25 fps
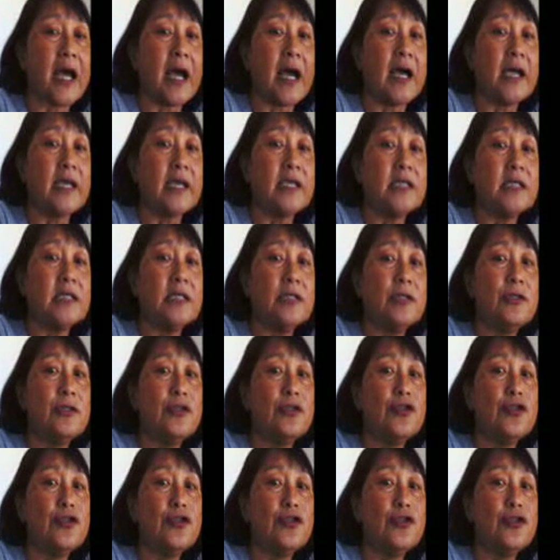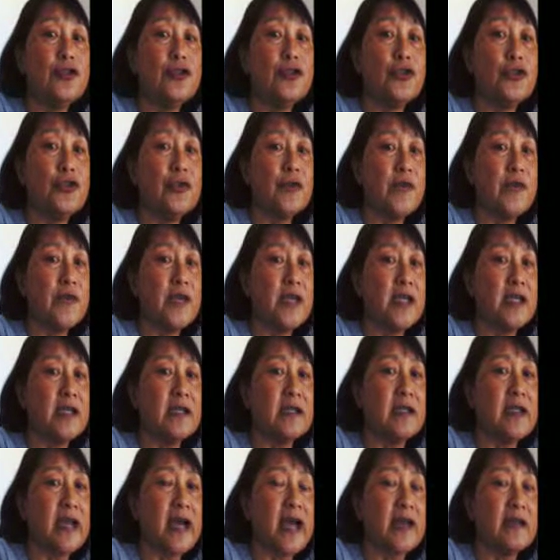I do
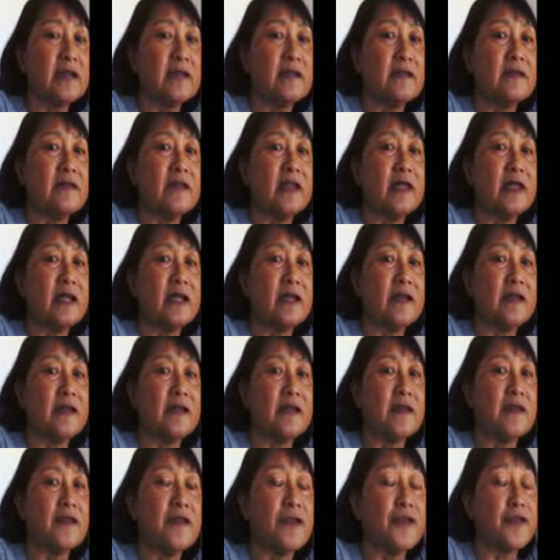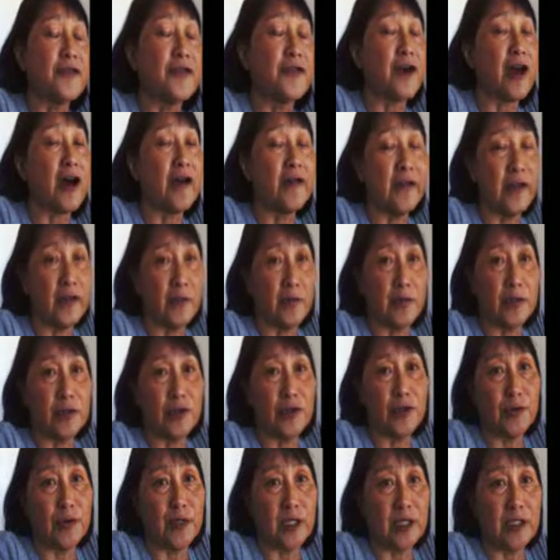think that they thought they
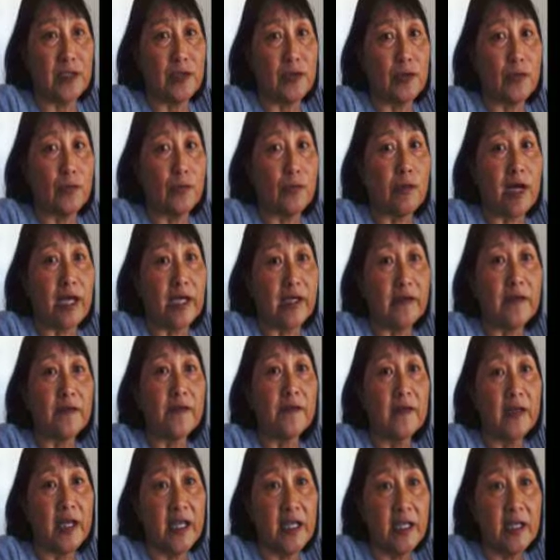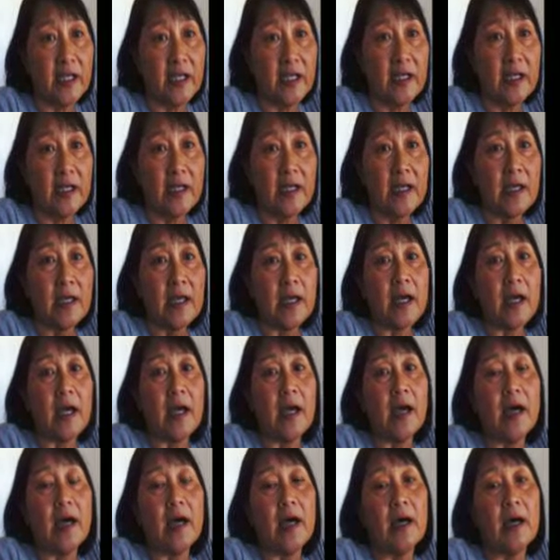were doing the right thing.
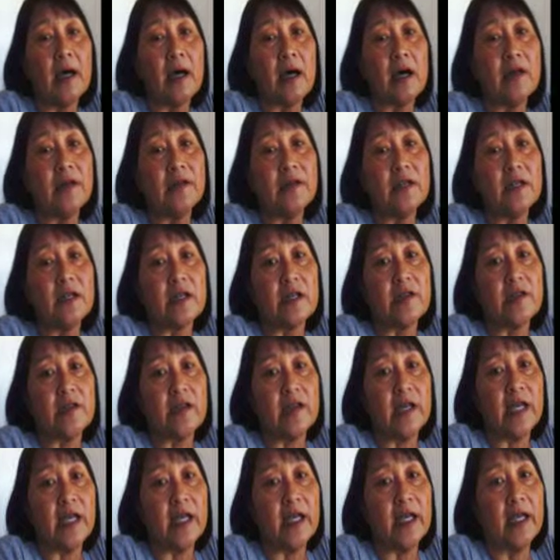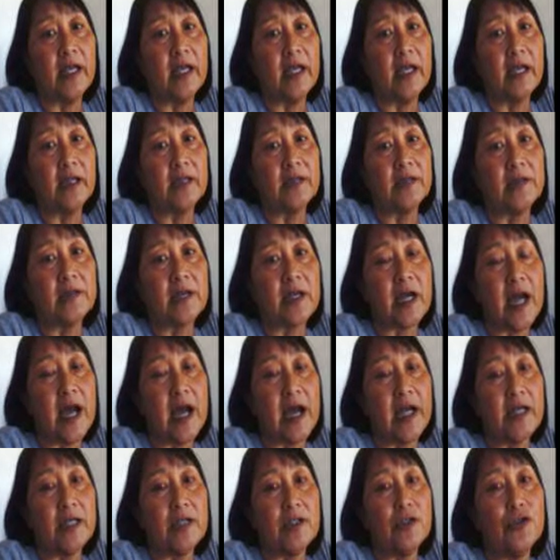On the other hand,
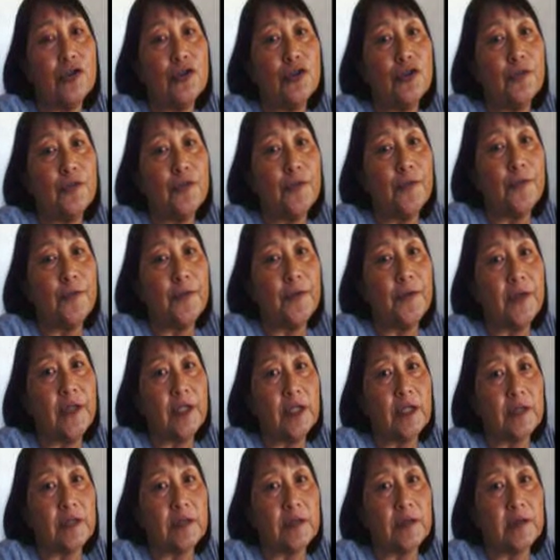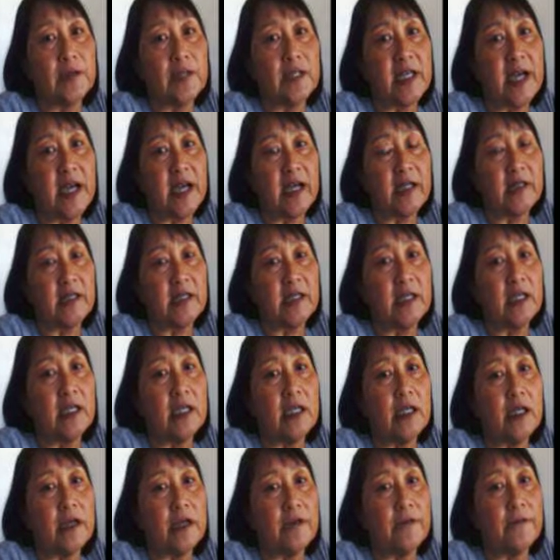I do feel that
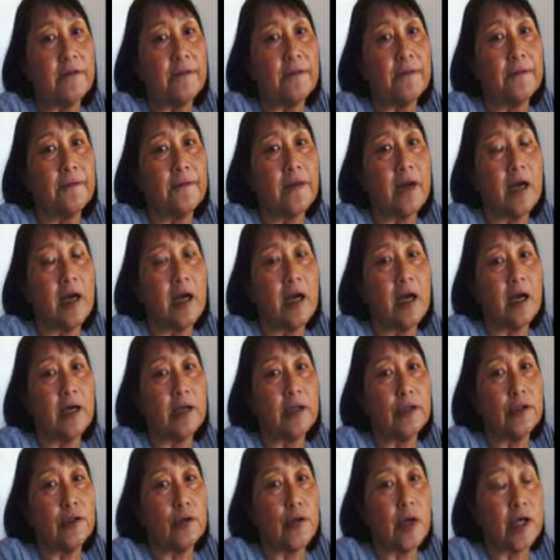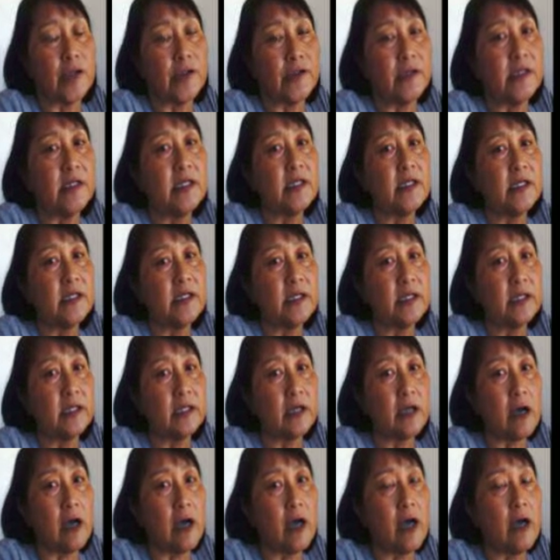if you are a citizen
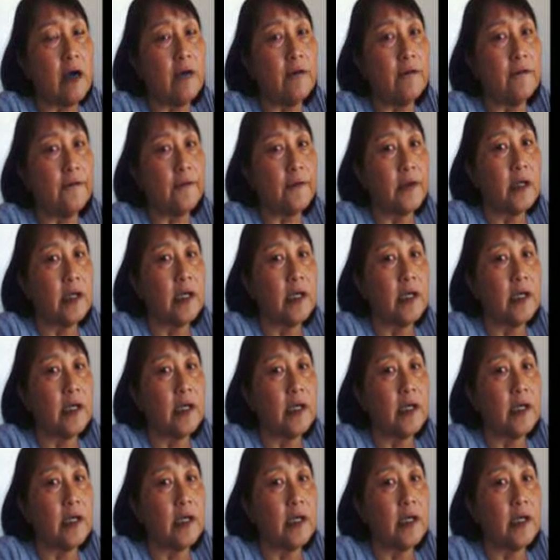of